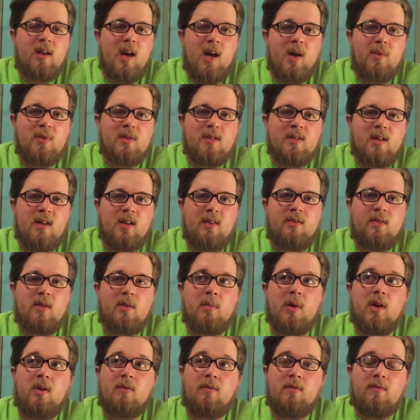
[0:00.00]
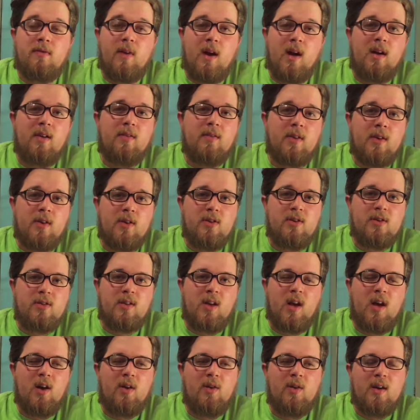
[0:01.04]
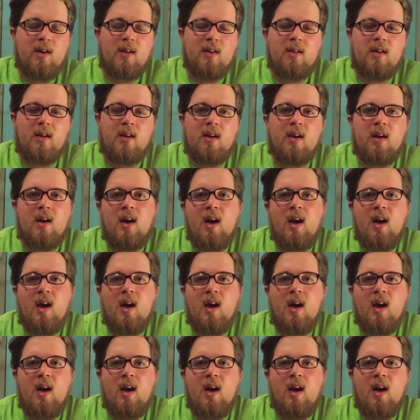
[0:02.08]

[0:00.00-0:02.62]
in Iowa City for about 5 years now, and